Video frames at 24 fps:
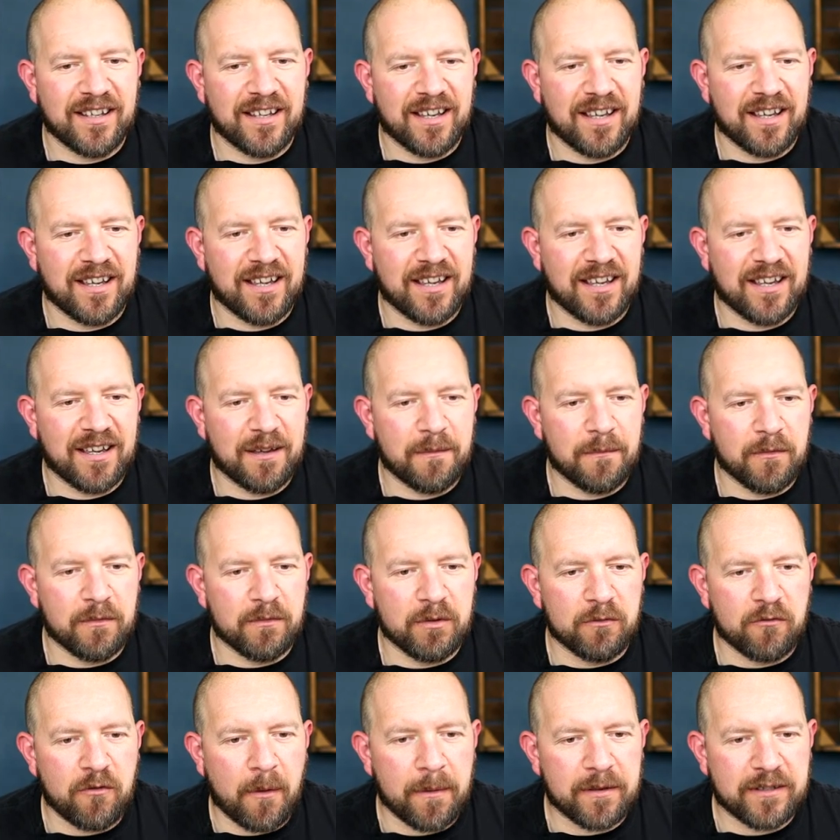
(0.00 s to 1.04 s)
Um,
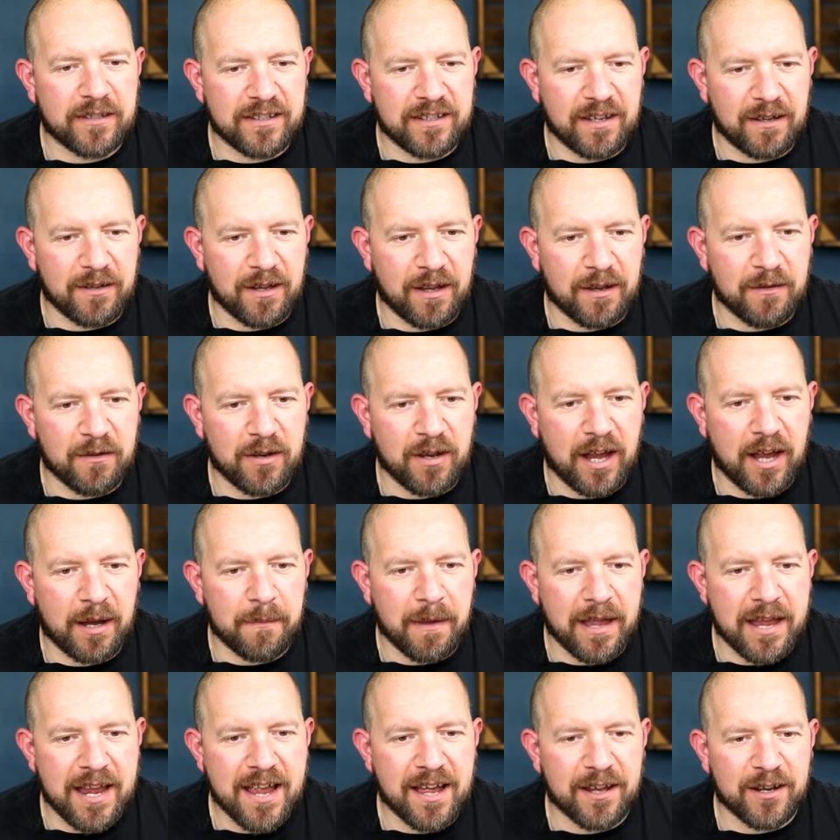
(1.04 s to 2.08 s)
Robert says,
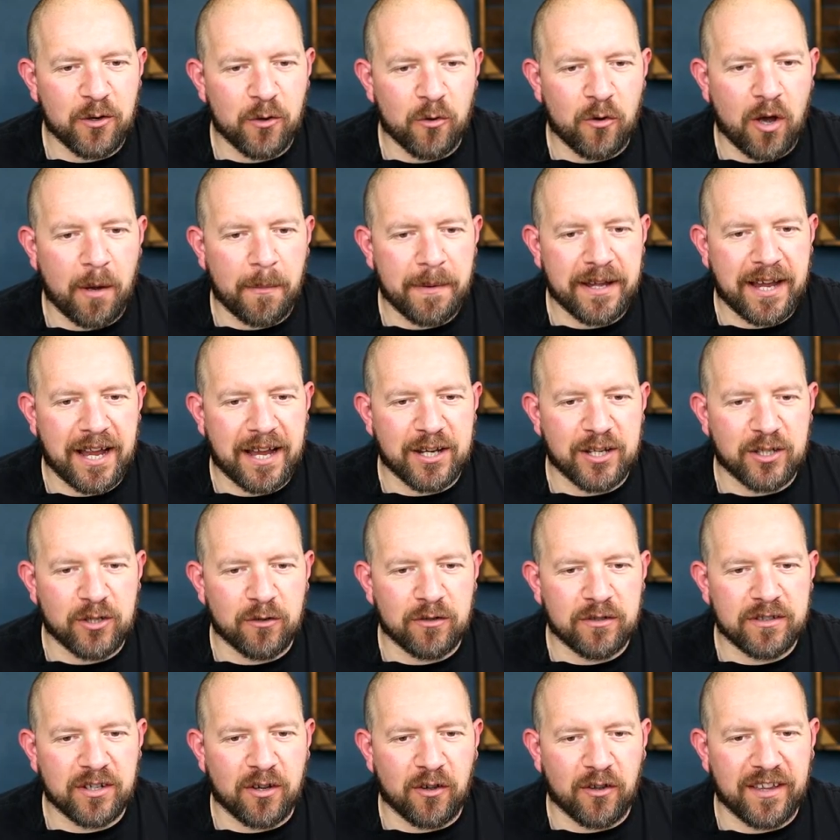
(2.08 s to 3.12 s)
I'm here, no hobby getting
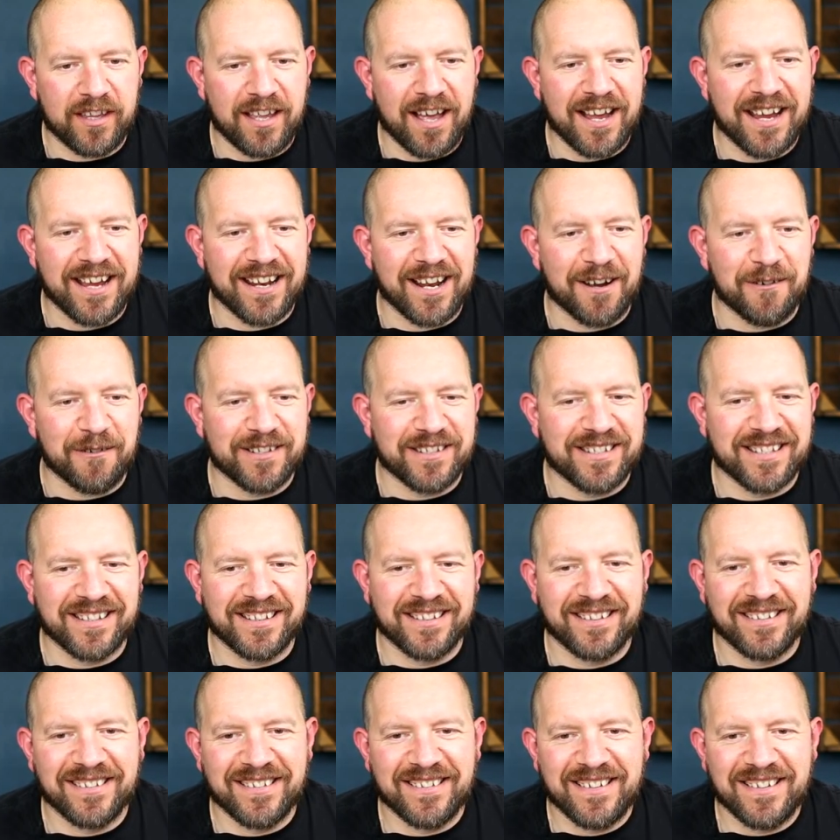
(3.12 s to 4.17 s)
done, got the iron out.
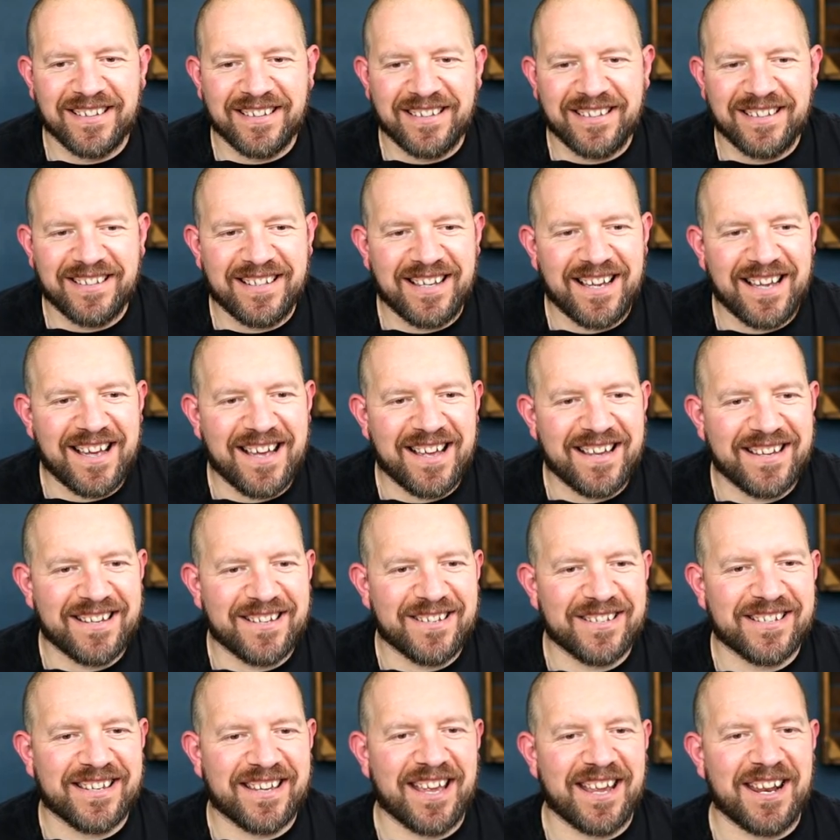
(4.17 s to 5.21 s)
Ah, you
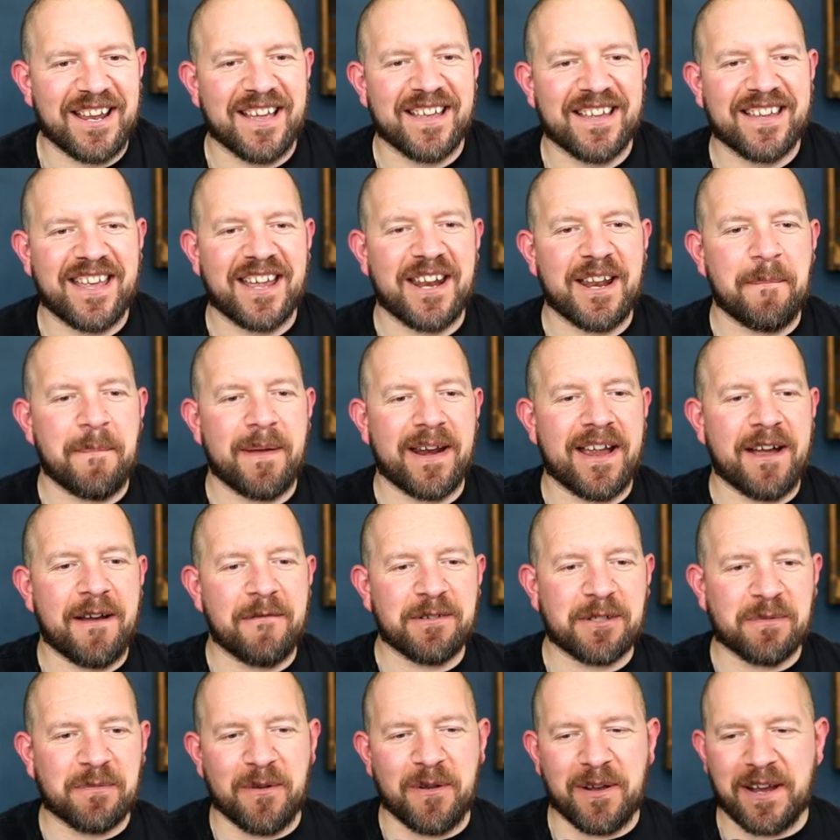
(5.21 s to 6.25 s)
just get, getting a bit of
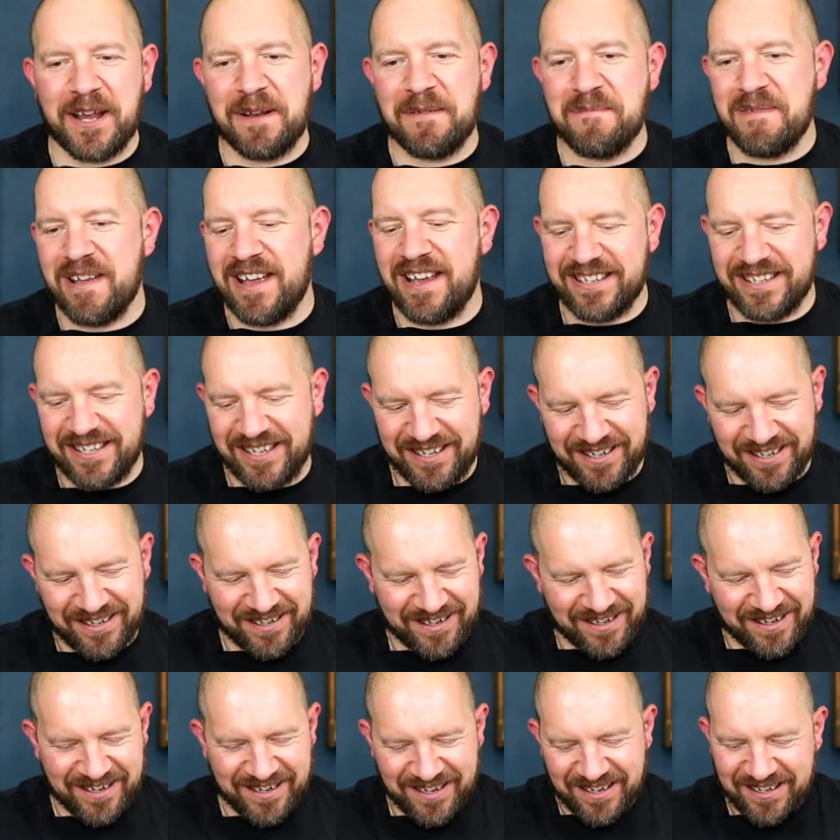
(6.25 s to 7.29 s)
housework in, mate.
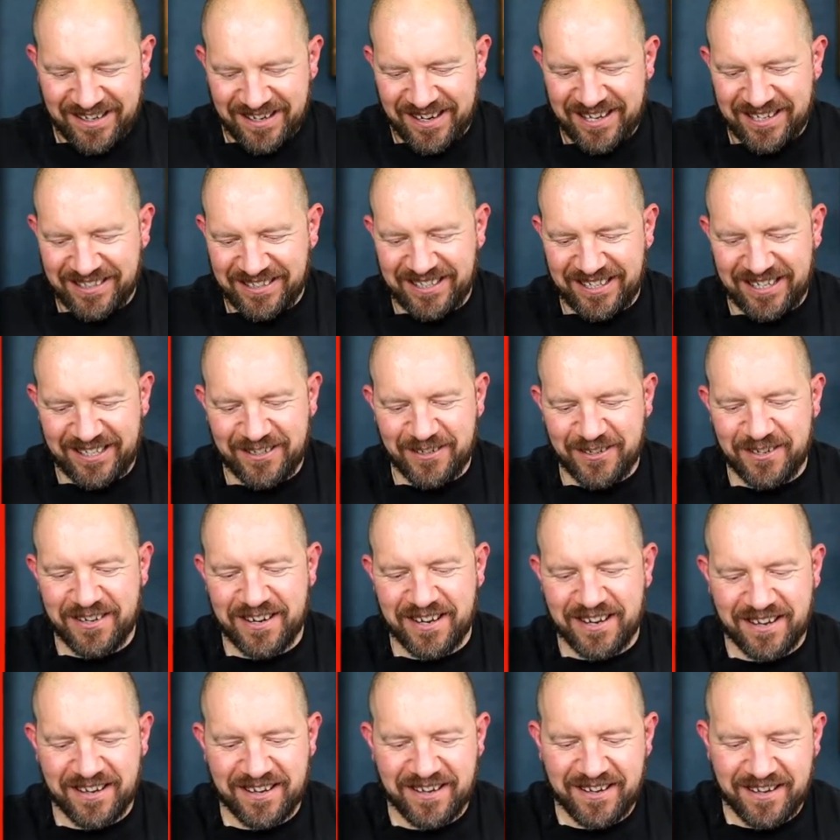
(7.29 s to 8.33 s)
Nicely
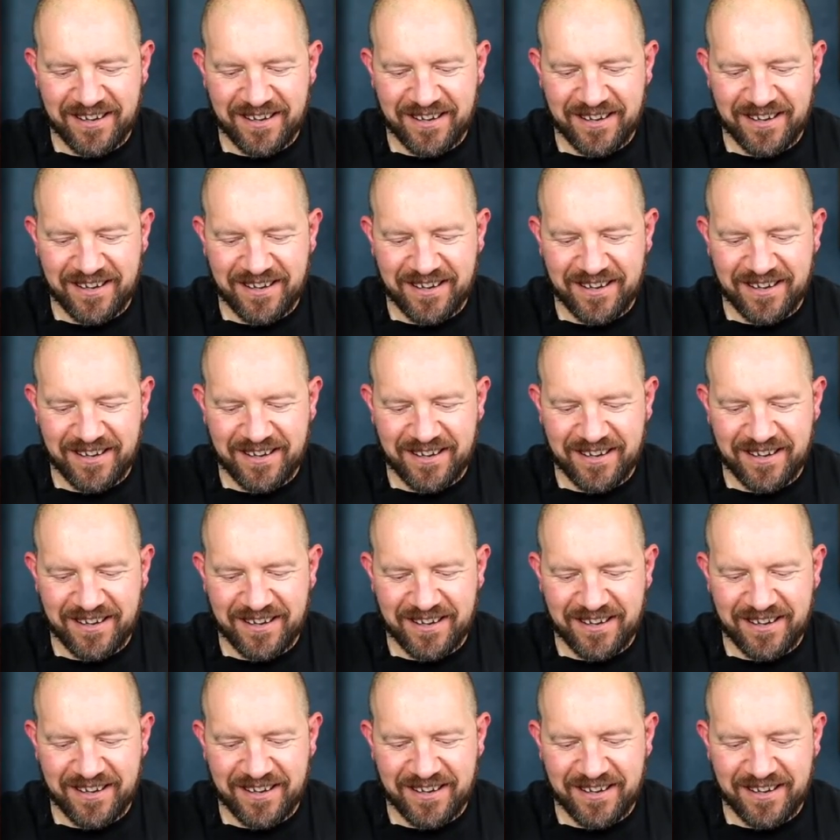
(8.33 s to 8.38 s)
done.